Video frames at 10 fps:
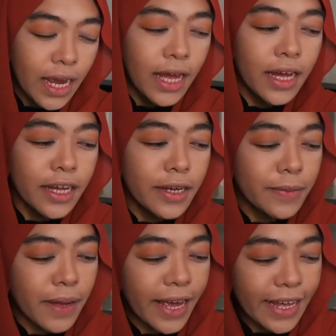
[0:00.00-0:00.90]

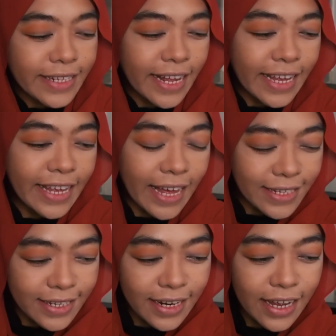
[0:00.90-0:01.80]
I guess like
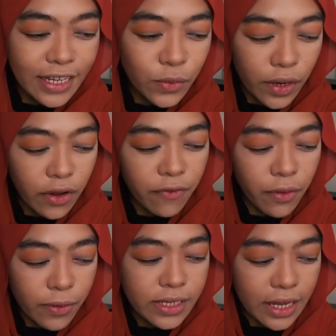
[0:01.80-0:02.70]
yesterday is one of
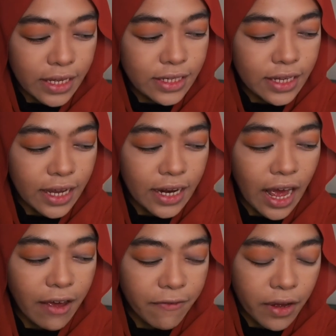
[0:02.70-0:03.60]
those days that
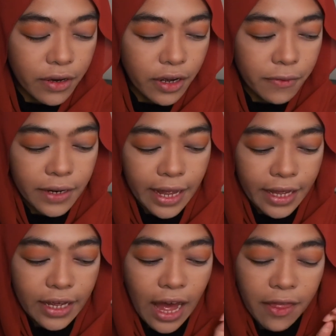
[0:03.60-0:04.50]
I found out
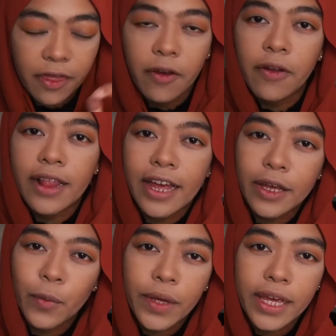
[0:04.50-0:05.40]
like I thought like
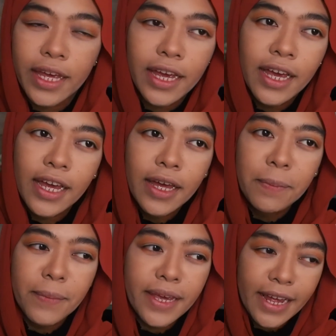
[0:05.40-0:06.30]
me
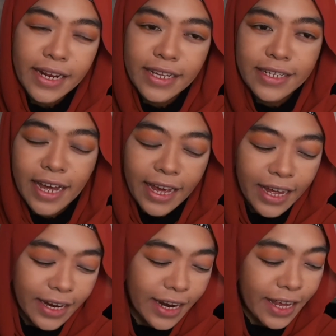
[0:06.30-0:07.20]
and this guy
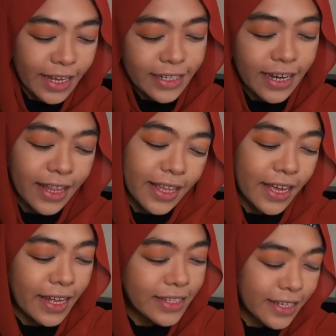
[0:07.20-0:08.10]
kind of like each other
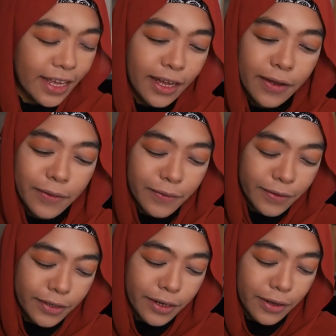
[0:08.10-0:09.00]
and stuff,
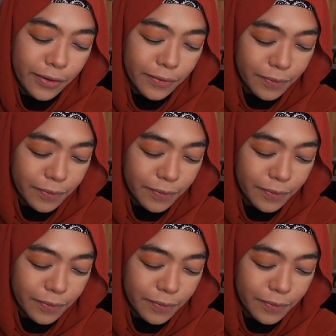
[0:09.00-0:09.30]
you know,